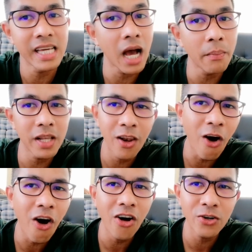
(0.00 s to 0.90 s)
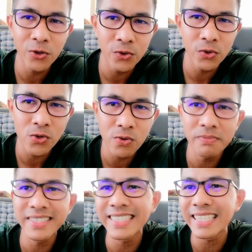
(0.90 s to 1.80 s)
come along
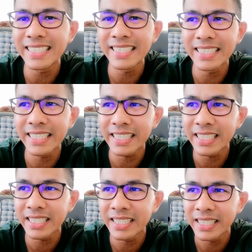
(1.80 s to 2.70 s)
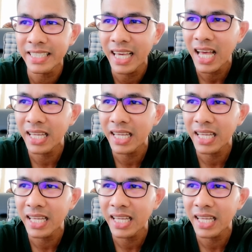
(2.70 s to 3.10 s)
home, Cindy, Cindy,